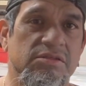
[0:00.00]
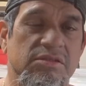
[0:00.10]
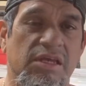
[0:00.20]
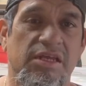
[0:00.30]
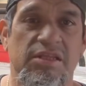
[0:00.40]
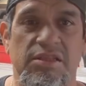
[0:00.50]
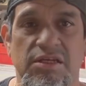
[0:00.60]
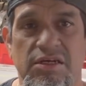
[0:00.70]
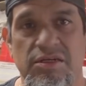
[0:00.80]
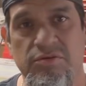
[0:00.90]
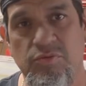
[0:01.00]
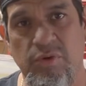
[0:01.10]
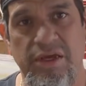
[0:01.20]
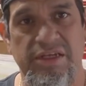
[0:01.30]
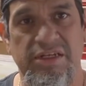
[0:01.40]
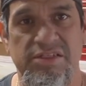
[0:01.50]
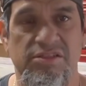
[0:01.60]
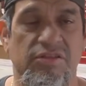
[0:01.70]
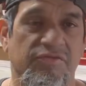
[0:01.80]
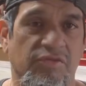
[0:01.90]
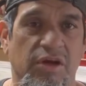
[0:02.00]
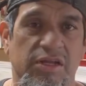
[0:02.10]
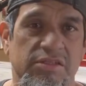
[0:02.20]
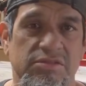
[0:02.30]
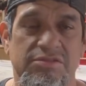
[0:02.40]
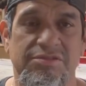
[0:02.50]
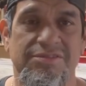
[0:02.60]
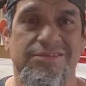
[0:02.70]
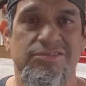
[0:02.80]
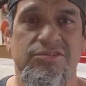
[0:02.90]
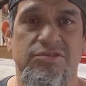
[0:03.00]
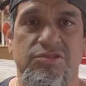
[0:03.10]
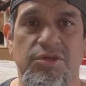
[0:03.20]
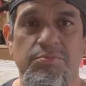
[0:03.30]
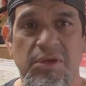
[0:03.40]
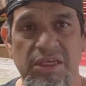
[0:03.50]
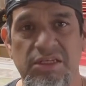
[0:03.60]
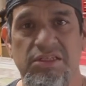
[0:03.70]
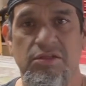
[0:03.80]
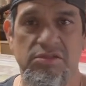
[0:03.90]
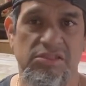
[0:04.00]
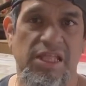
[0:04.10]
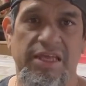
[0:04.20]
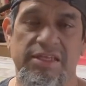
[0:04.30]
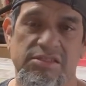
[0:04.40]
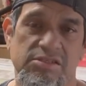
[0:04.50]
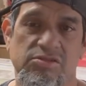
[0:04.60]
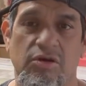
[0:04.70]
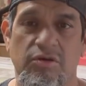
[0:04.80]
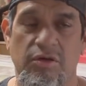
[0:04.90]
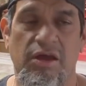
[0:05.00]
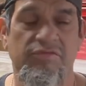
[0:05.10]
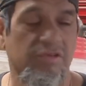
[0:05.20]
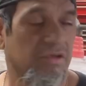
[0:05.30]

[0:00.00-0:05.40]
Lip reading: and the way it is on the front, to me it looks like it's a Starcraft,